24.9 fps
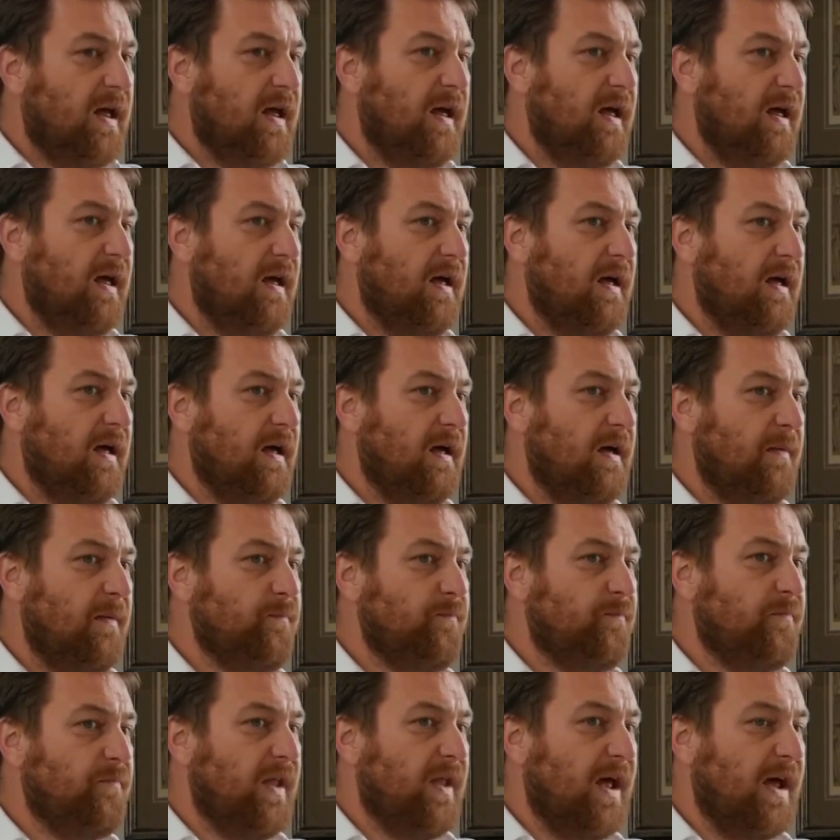
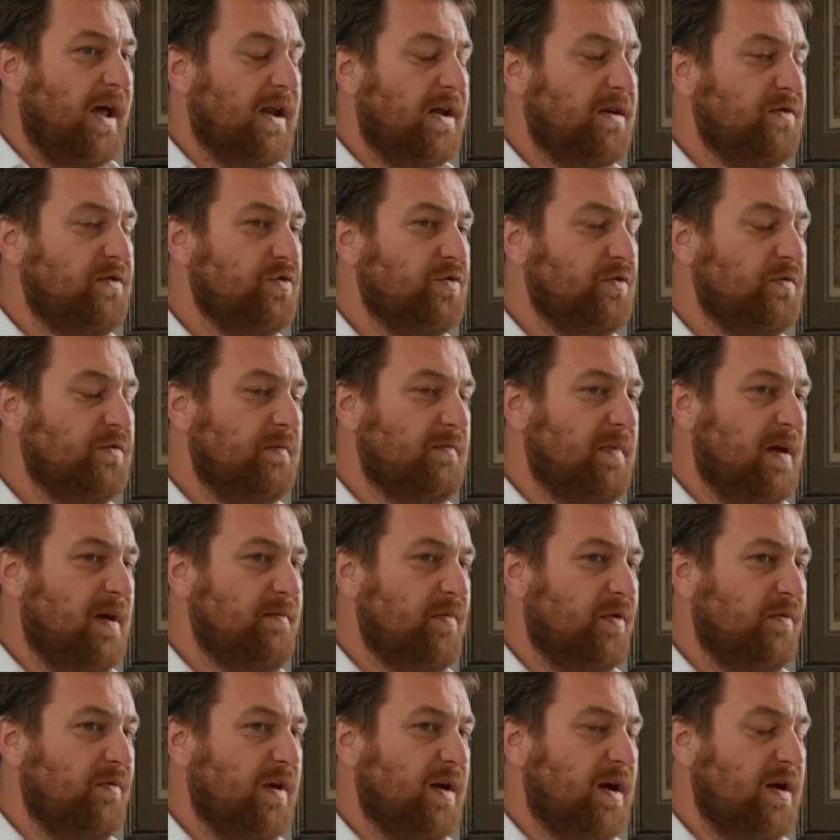And I do
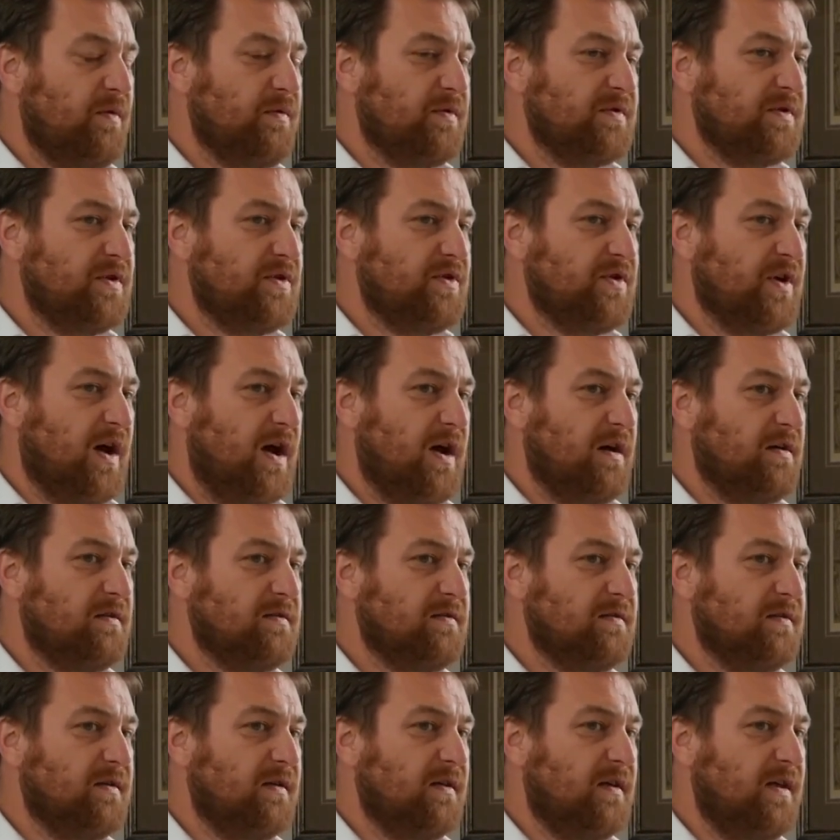remember when I was a
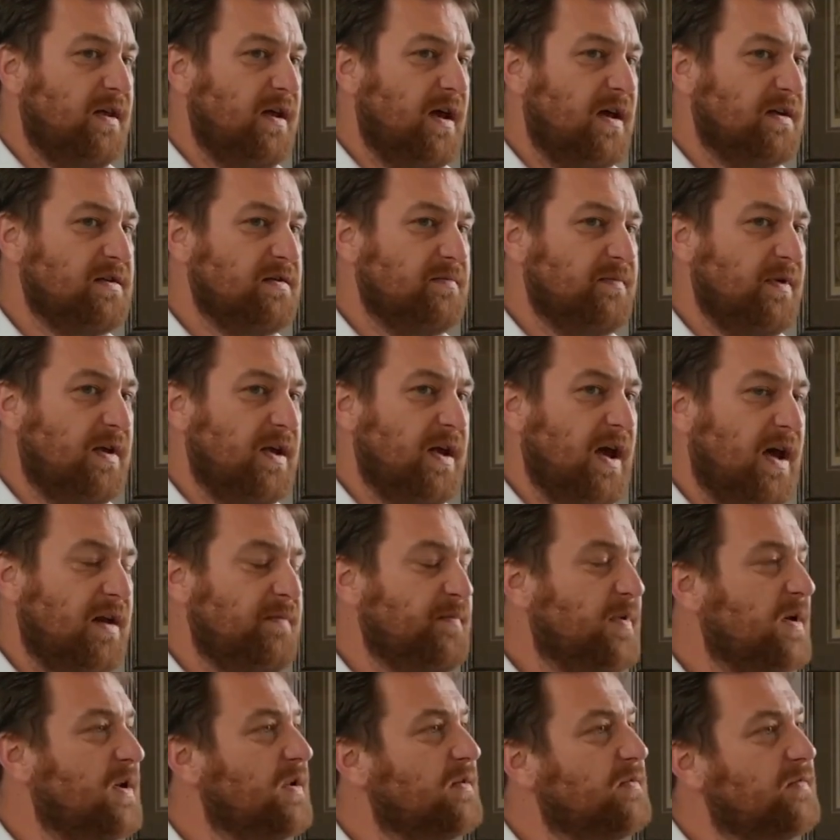child, he
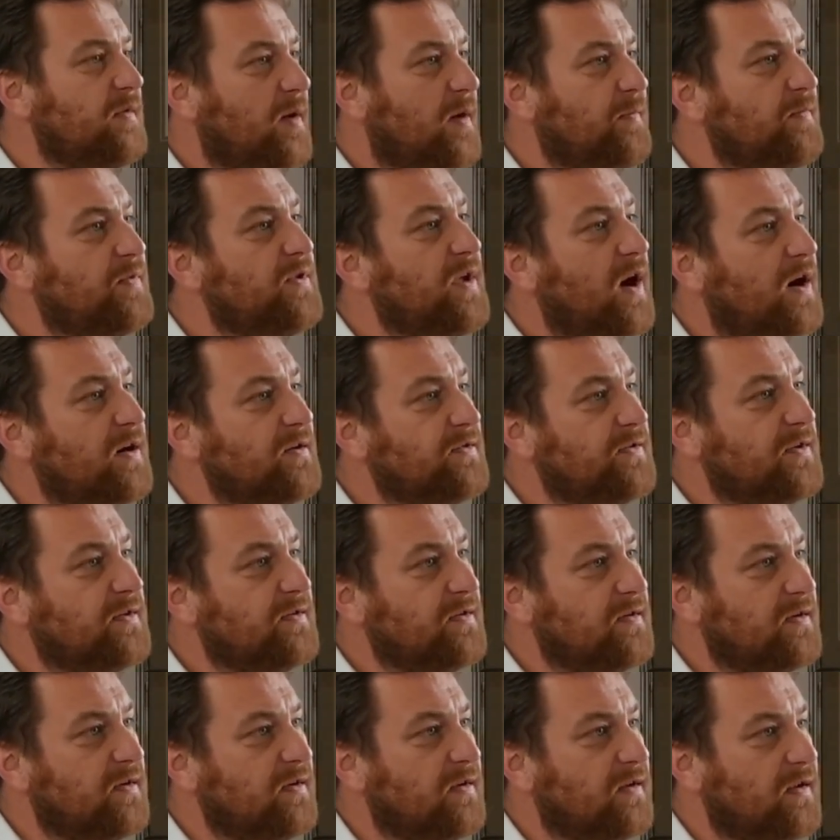had been
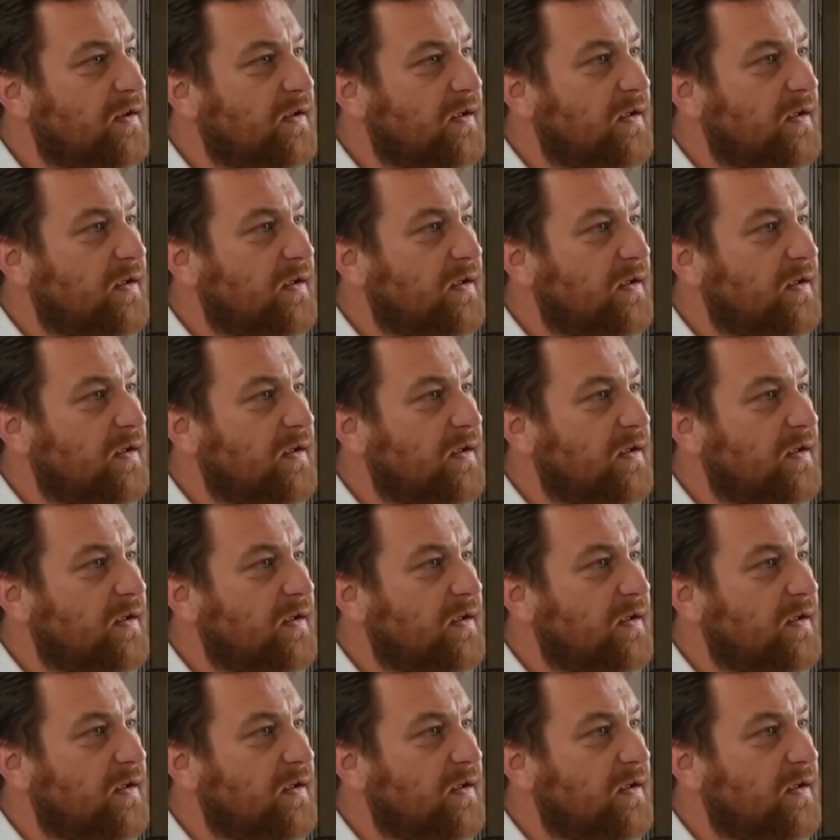abducted